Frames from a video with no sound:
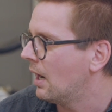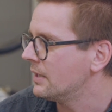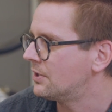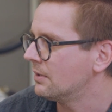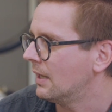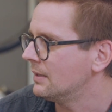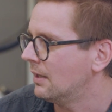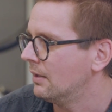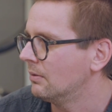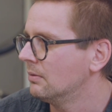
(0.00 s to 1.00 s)
I
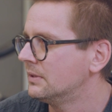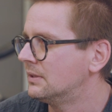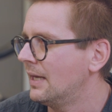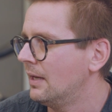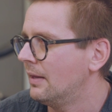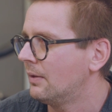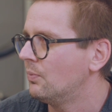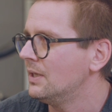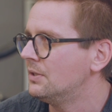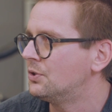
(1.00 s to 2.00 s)
only say
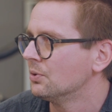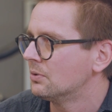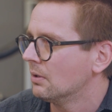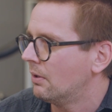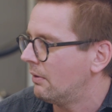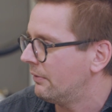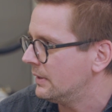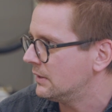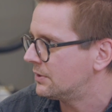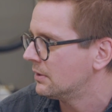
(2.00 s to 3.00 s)
that we should learn
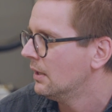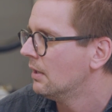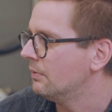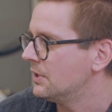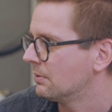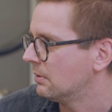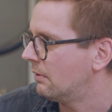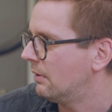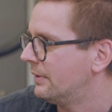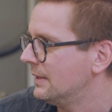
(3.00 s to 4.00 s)
this. We should
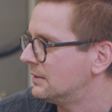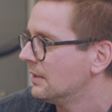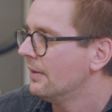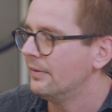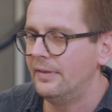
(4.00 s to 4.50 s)
learn this.